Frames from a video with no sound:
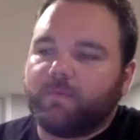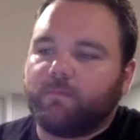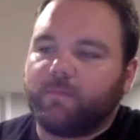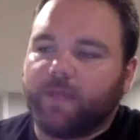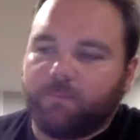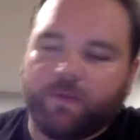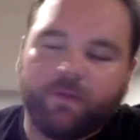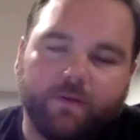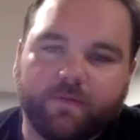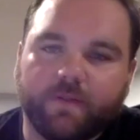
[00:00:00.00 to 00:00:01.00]

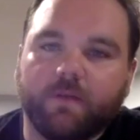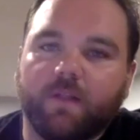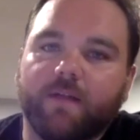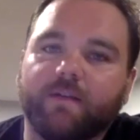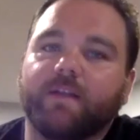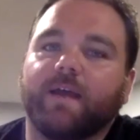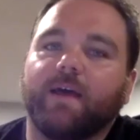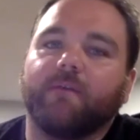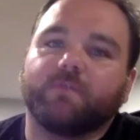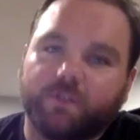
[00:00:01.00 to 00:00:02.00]
capabilities that they'll need to
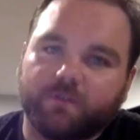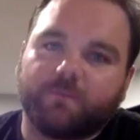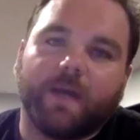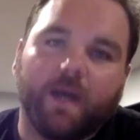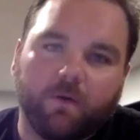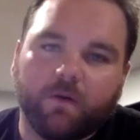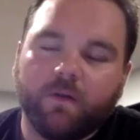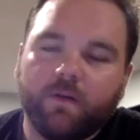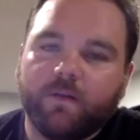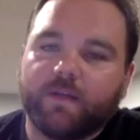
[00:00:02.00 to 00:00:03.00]
have, such as power,
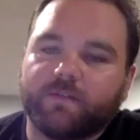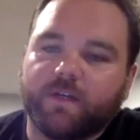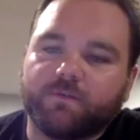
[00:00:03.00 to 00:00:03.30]
etc.